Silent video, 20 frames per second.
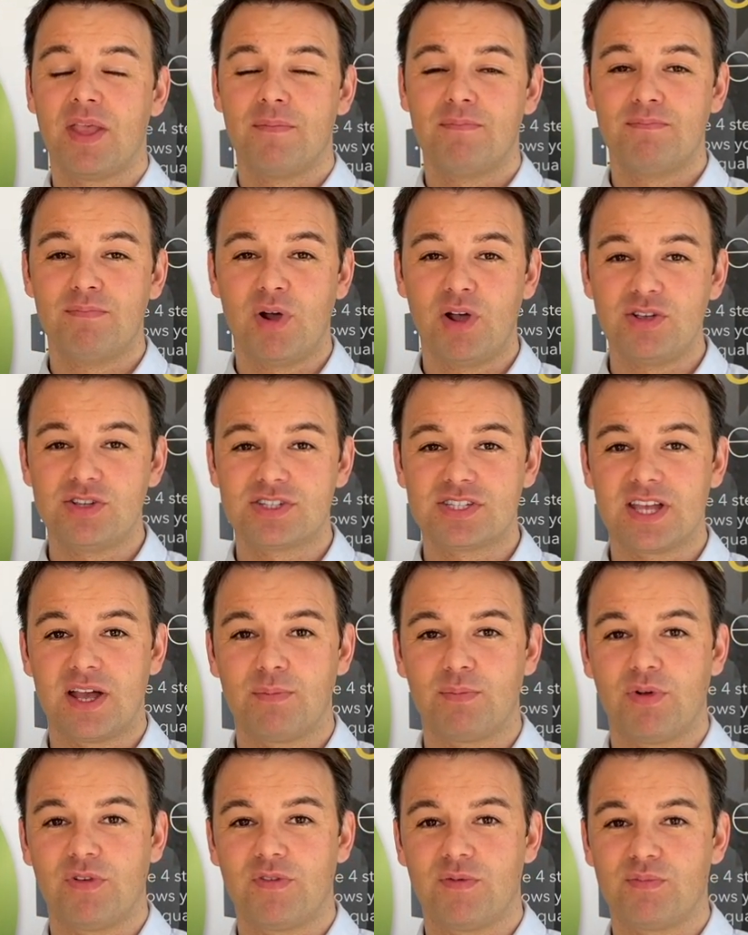Most
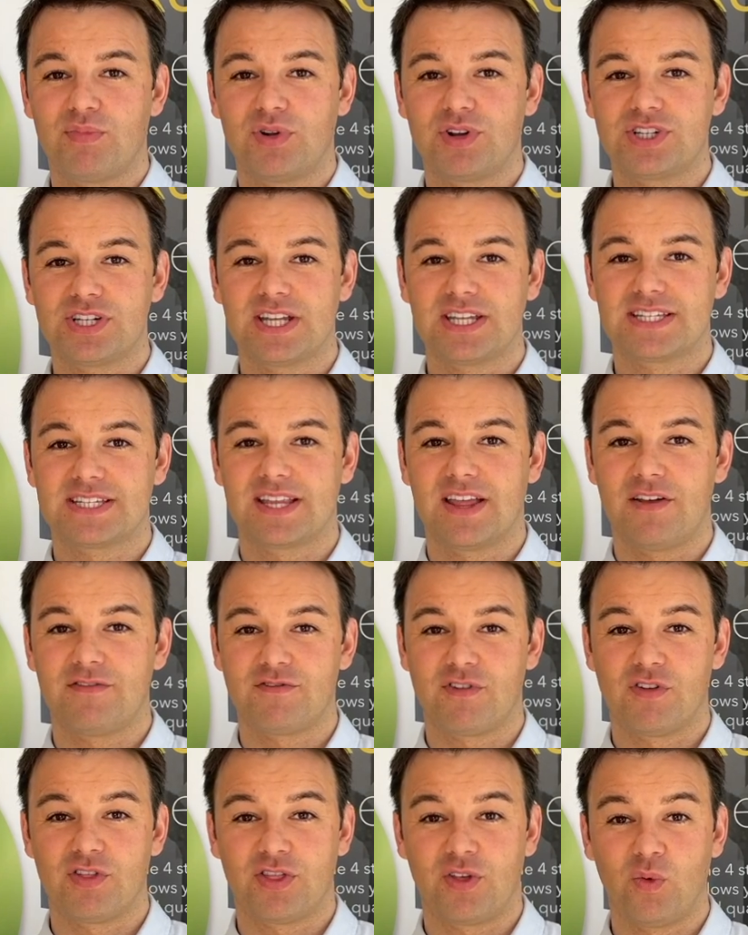soundproofing projects
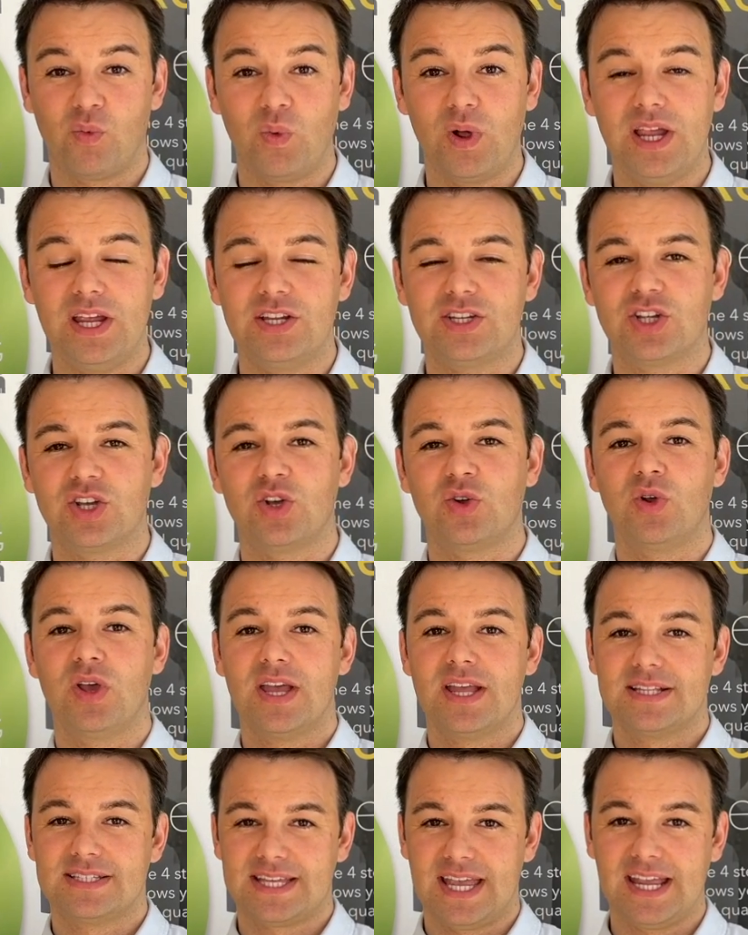that we do
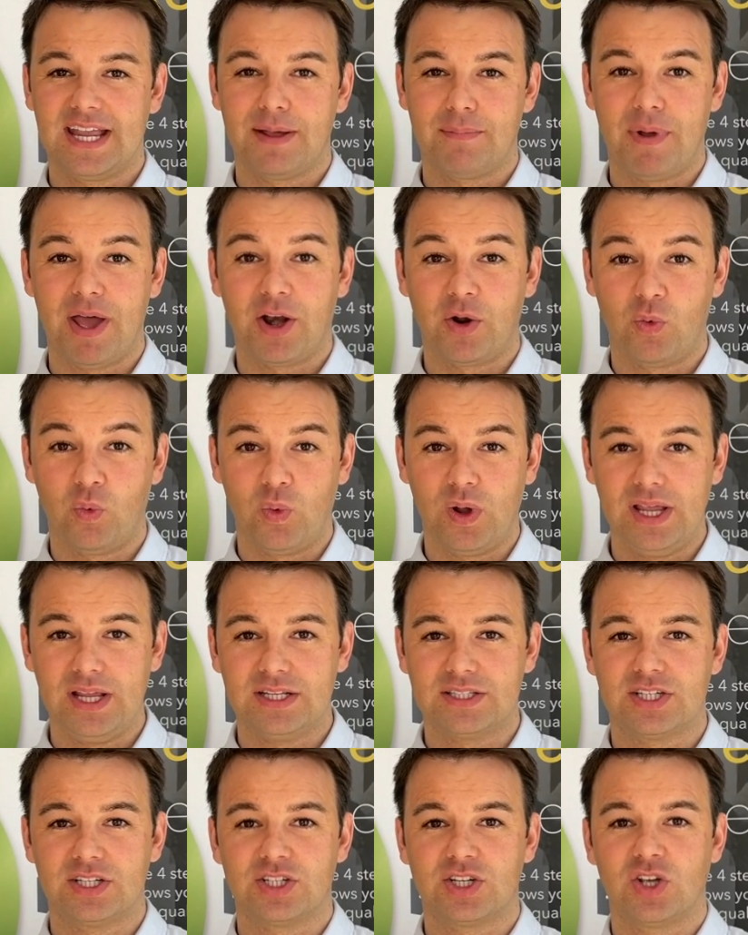take about a
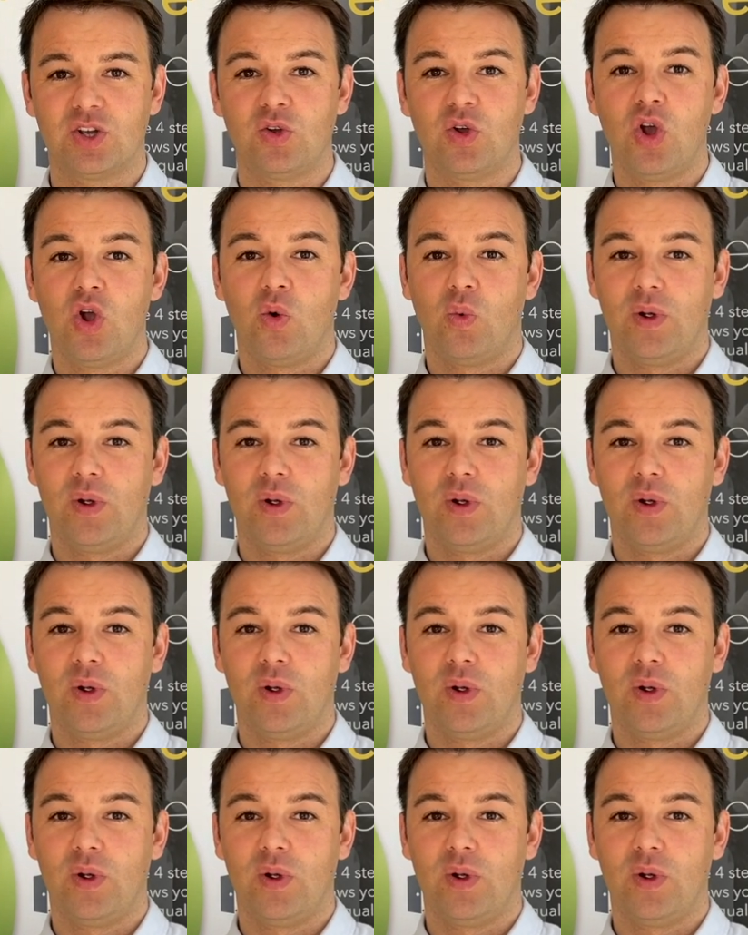week to do.